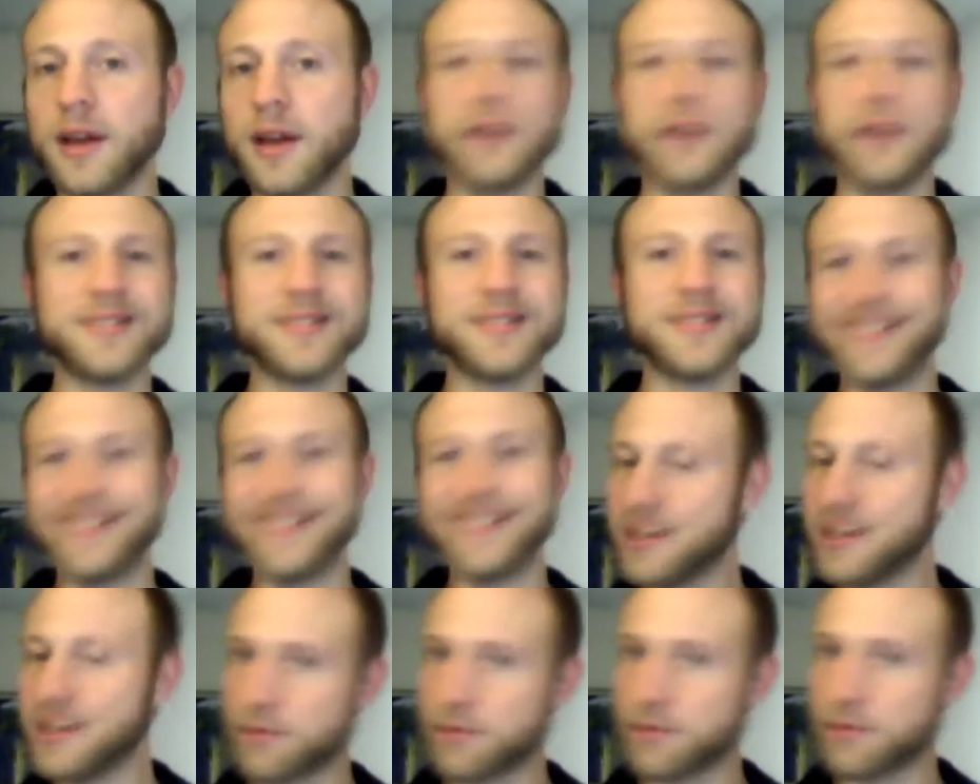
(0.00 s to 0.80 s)
And this is
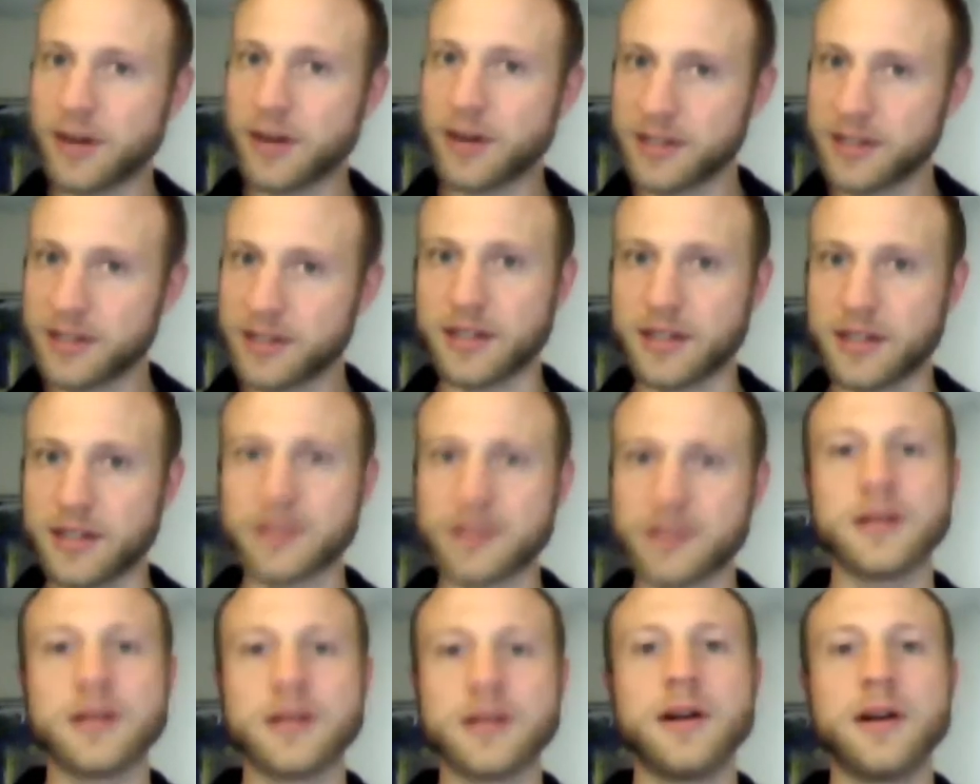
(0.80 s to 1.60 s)
an inner
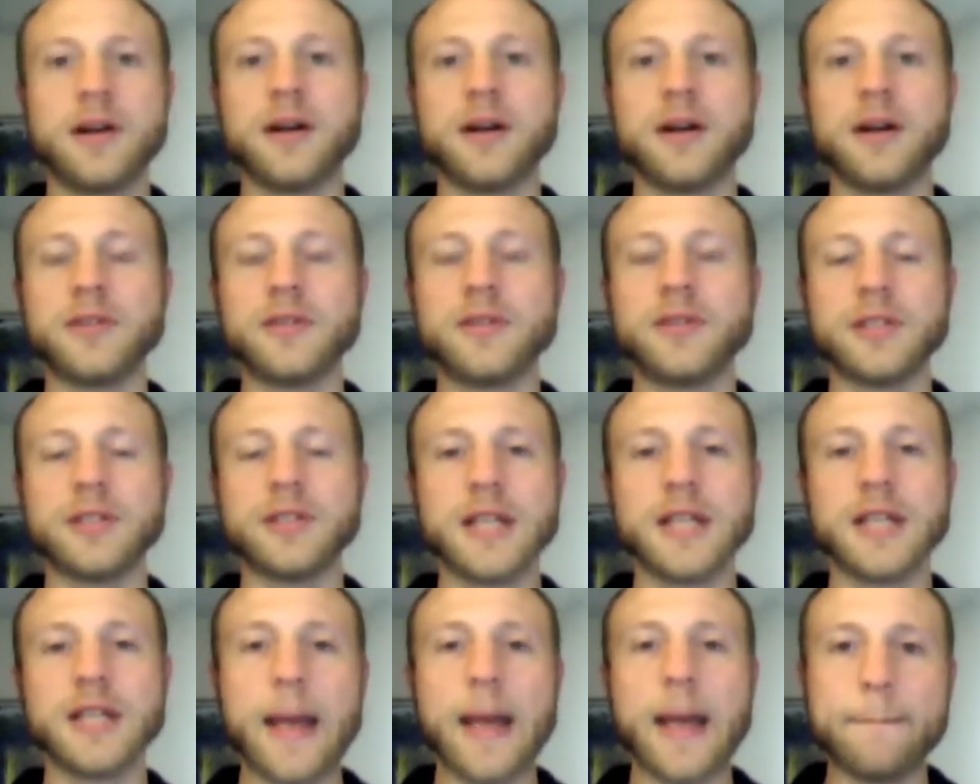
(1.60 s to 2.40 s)
process,
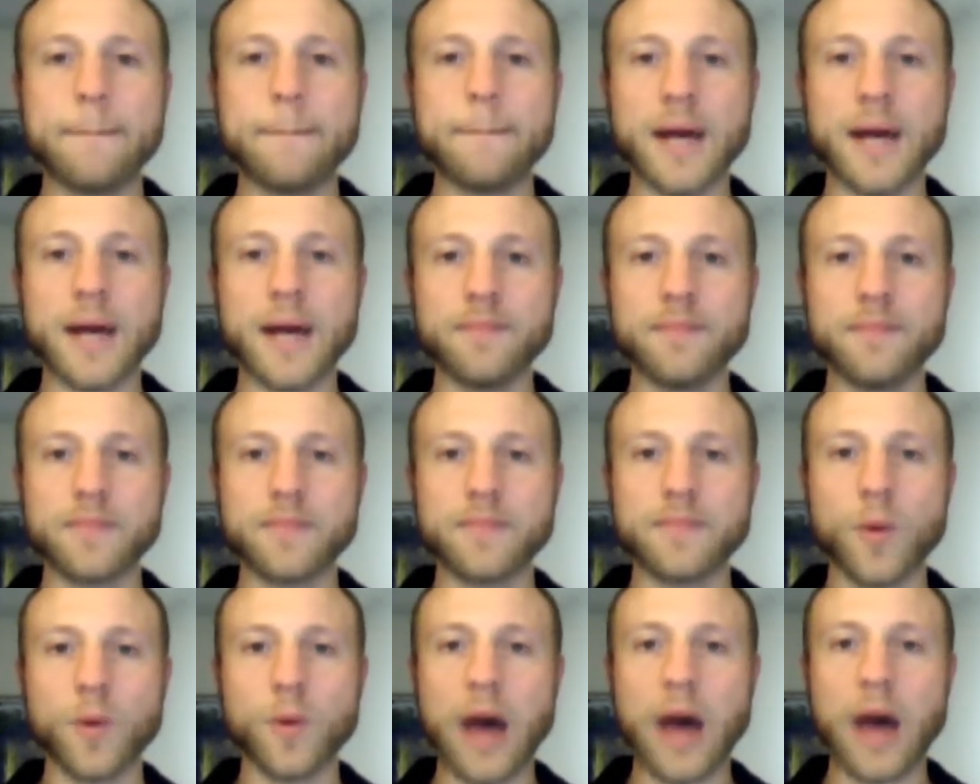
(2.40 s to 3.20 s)
obviously, but
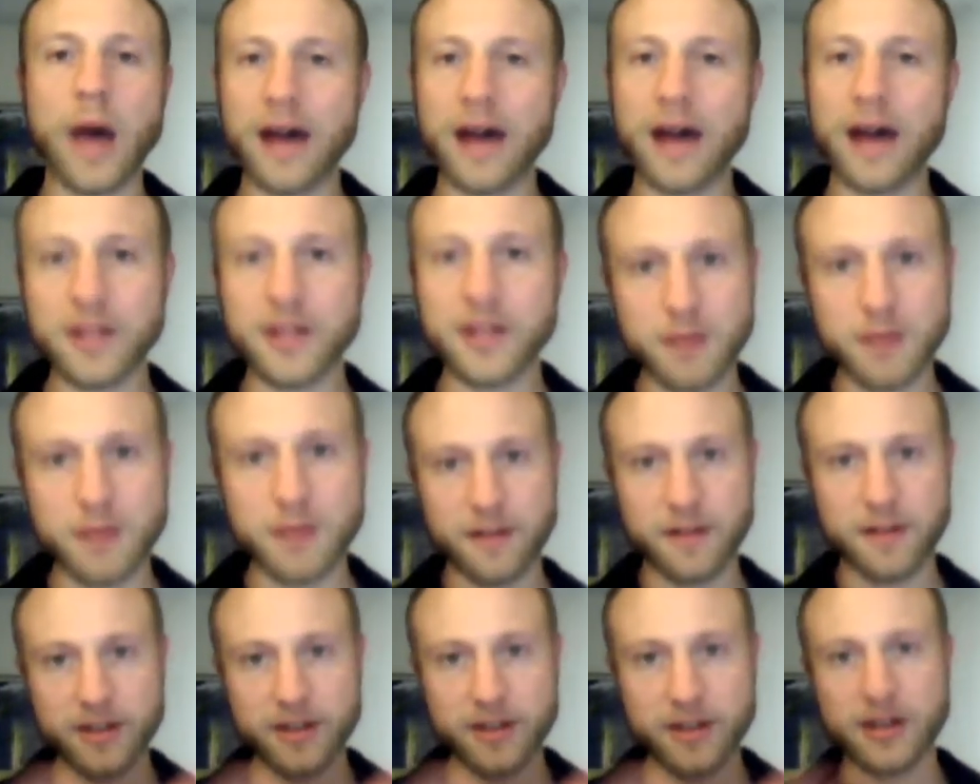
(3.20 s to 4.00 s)
how that's
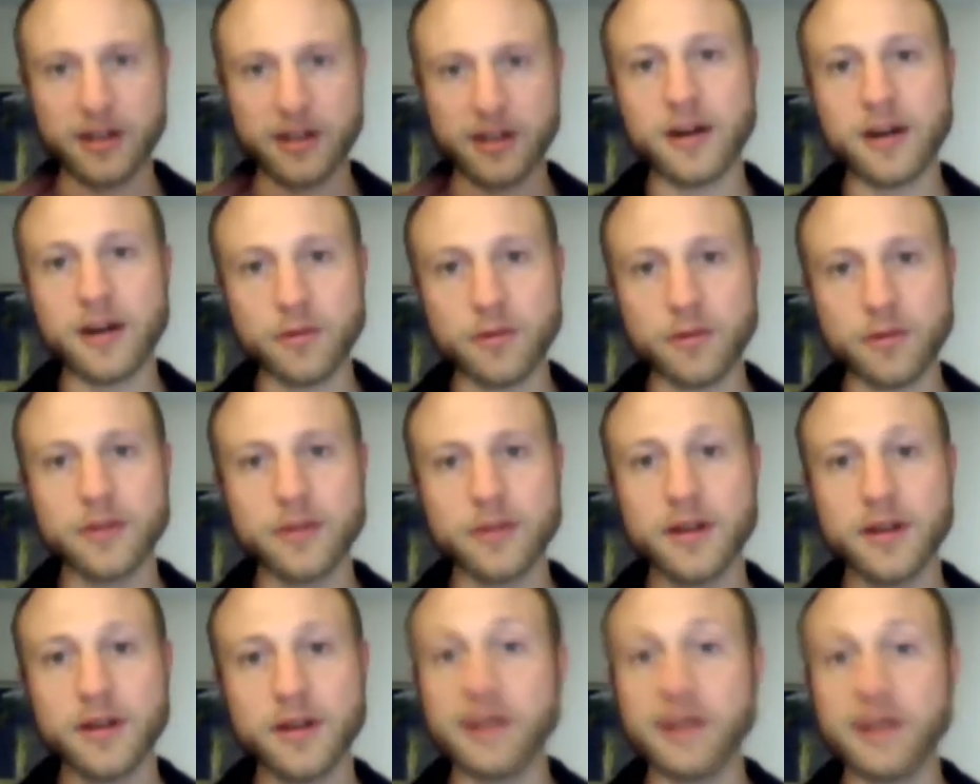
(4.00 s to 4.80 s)
manifested
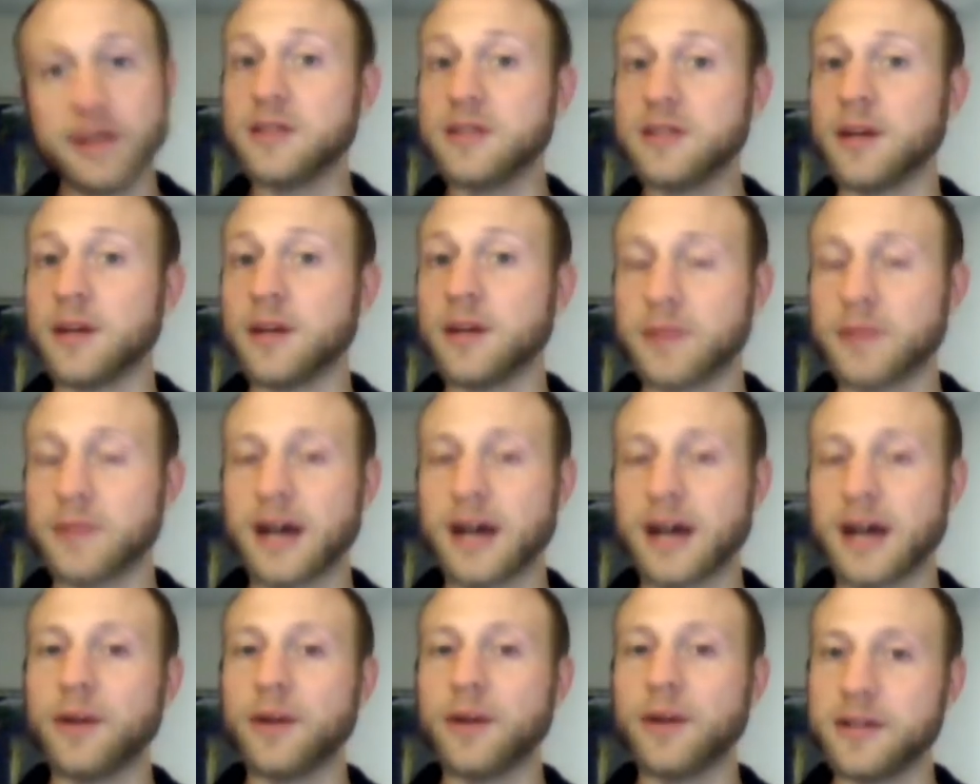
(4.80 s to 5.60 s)
outward is up
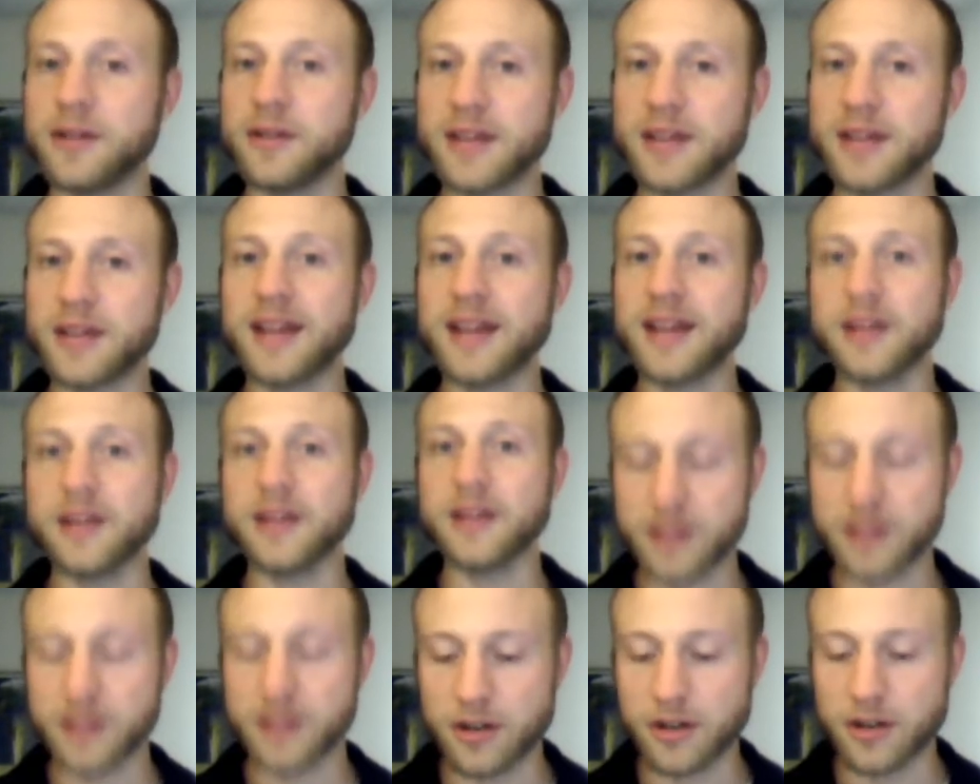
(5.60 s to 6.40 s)
to how he's taken
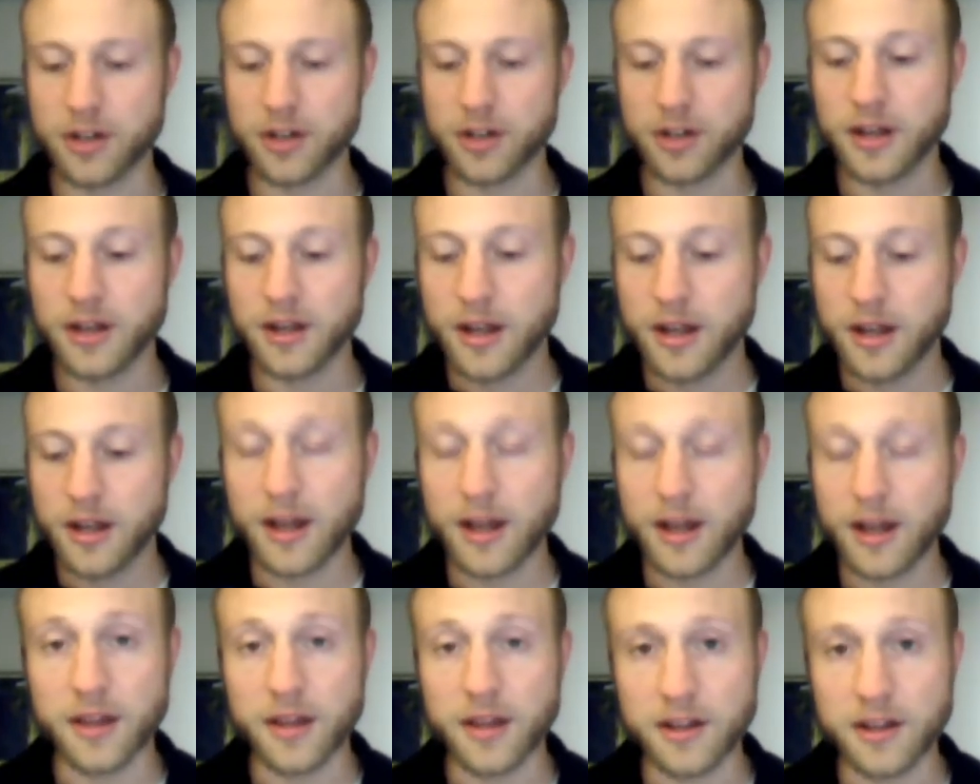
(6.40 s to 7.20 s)
this energy
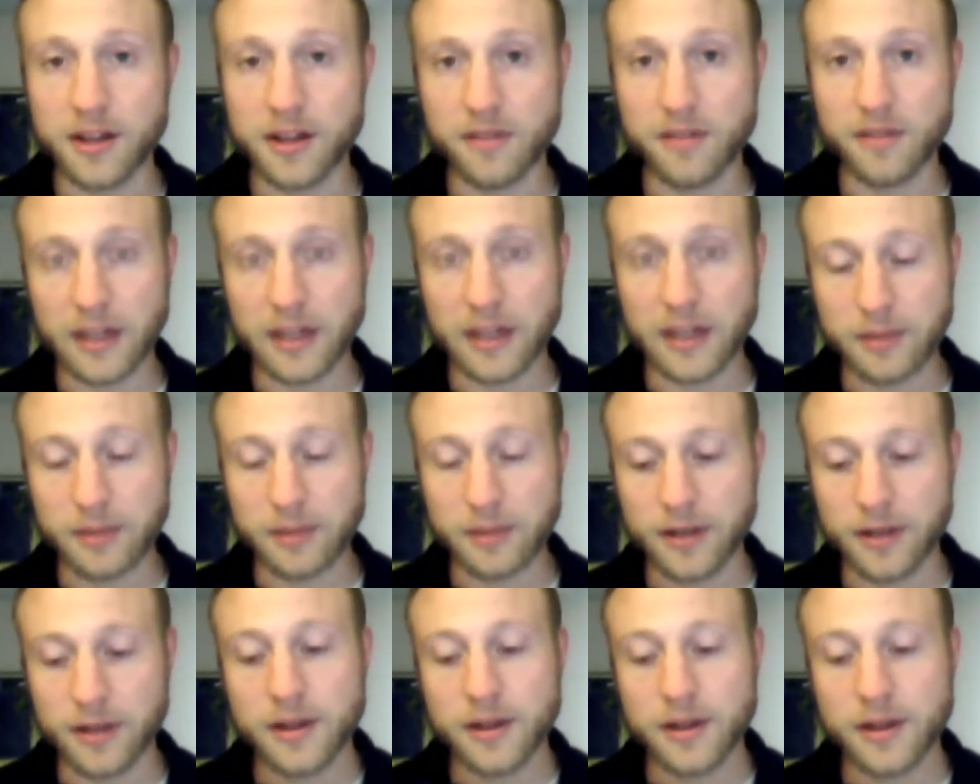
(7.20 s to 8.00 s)
and then
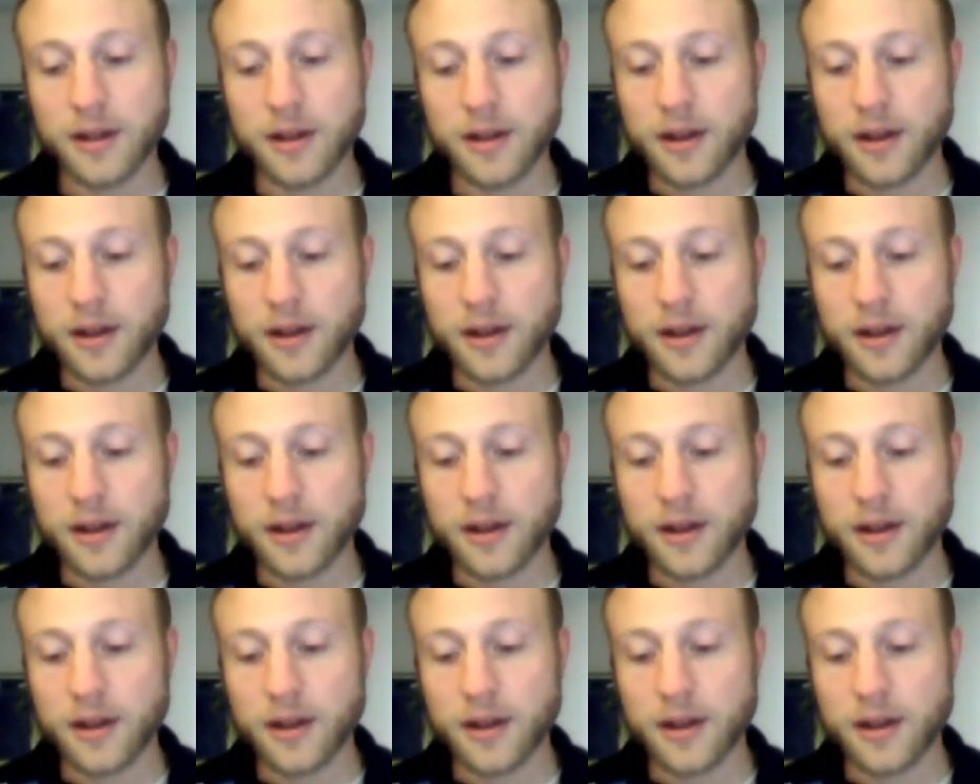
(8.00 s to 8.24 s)
developed it.